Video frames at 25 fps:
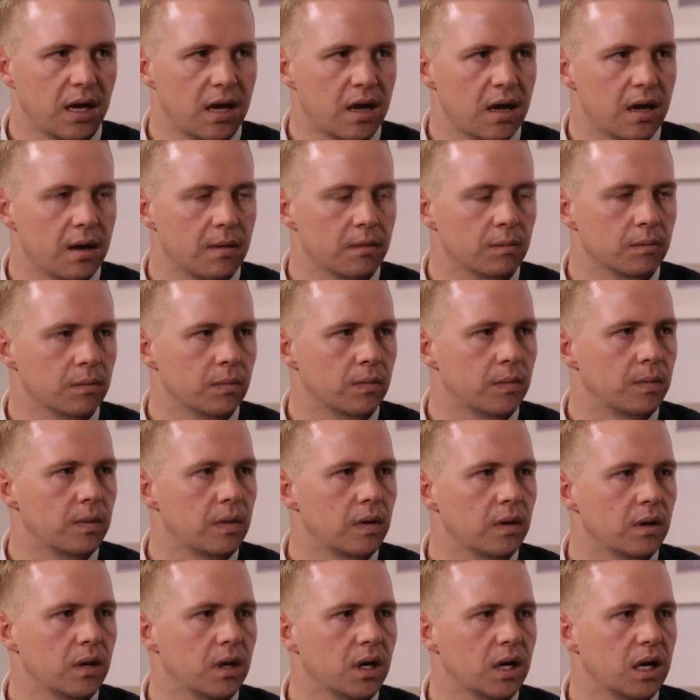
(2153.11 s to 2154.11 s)
Um,
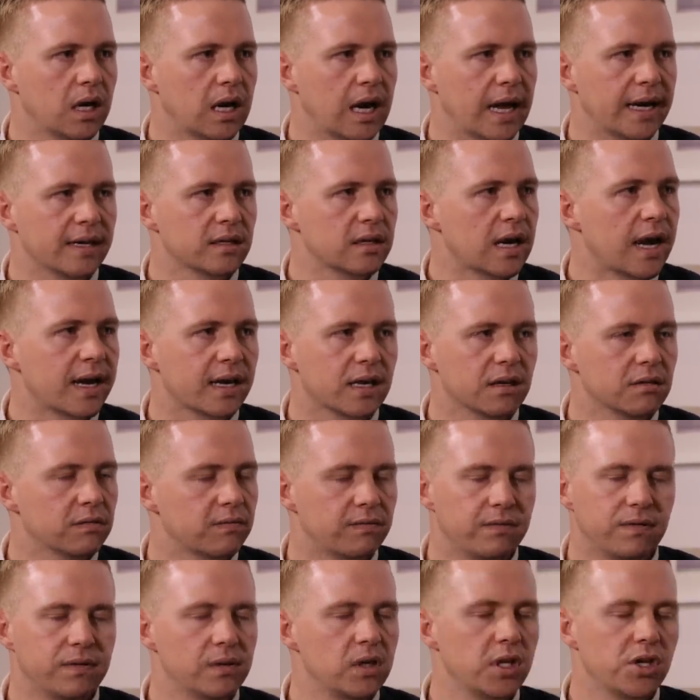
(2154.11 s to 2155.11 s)
I, I,
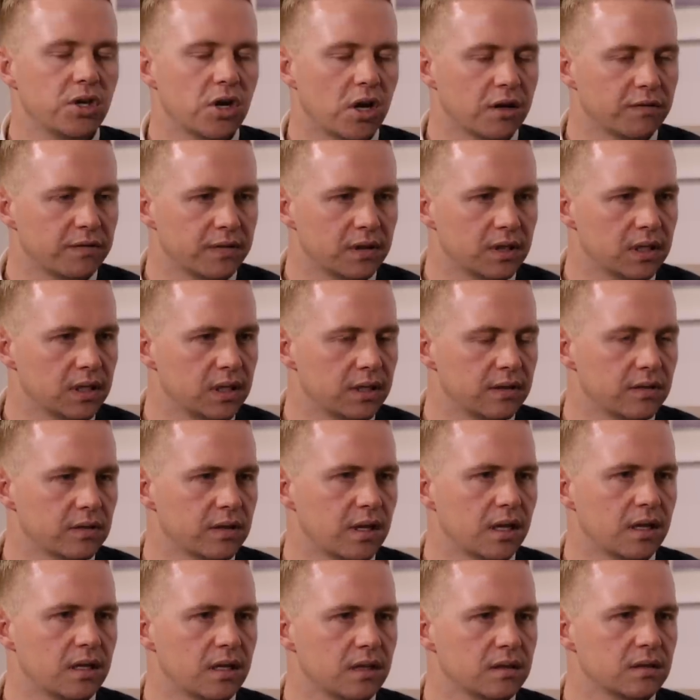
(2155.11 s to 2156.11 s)
can fully confidently
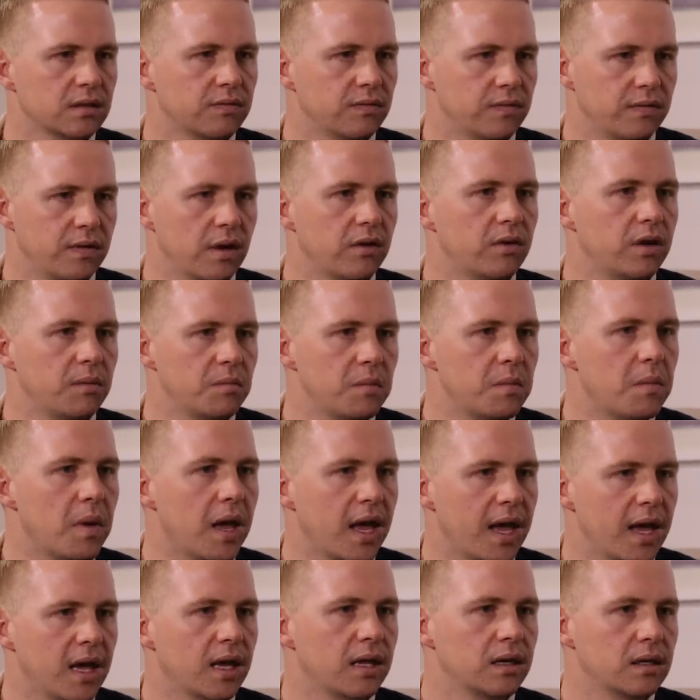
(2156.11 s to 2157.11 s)
say that's a very
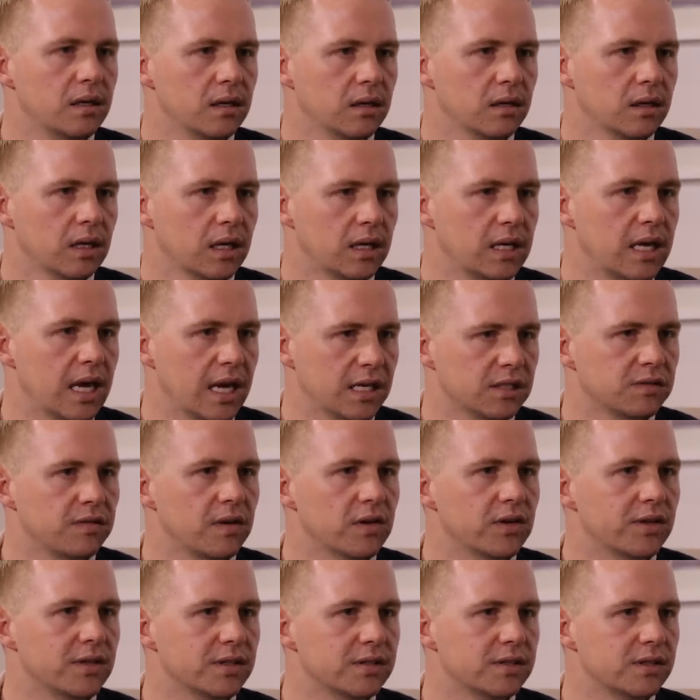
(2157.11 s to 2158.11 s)
bad cash
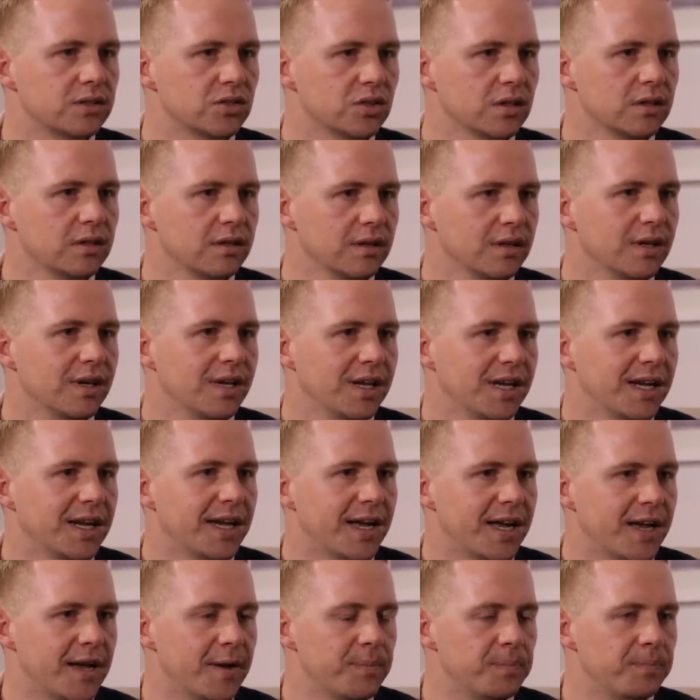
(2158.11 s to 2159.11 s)
flow decision
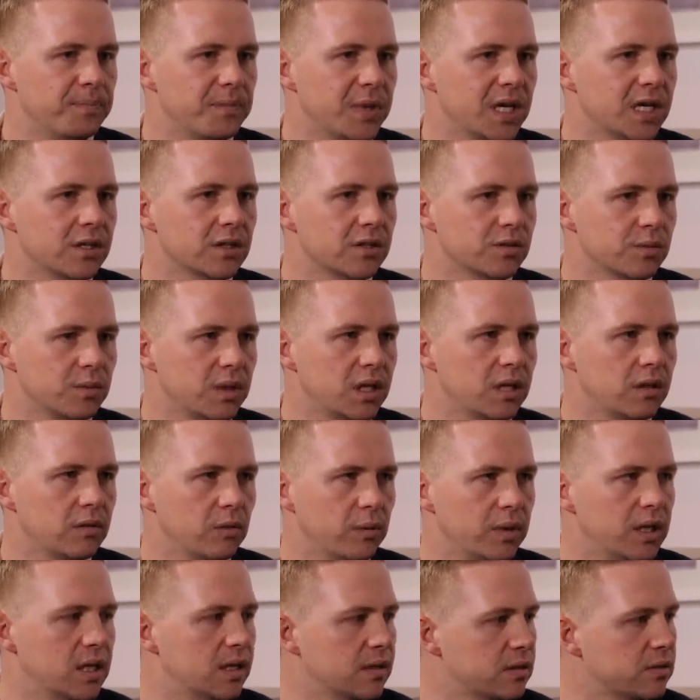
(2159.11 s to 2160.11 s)
yeah. um, because we,
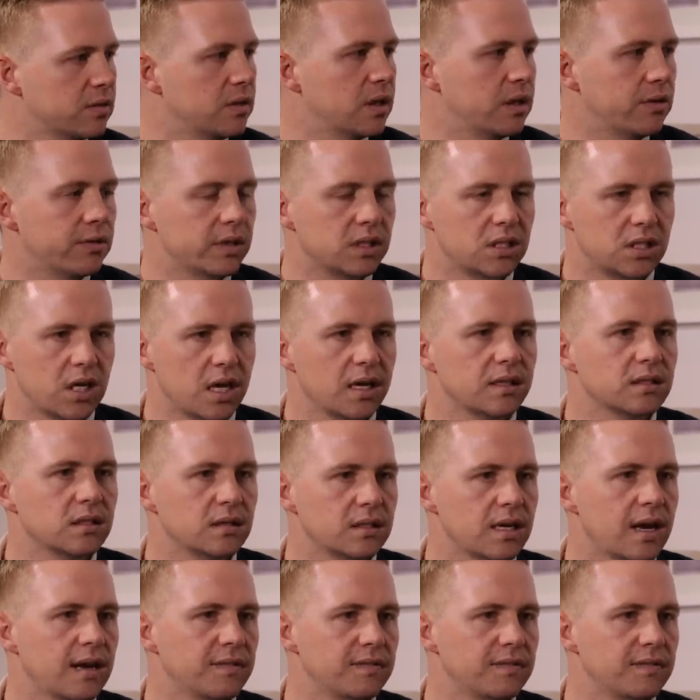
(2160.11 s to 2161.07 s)
we literally rejected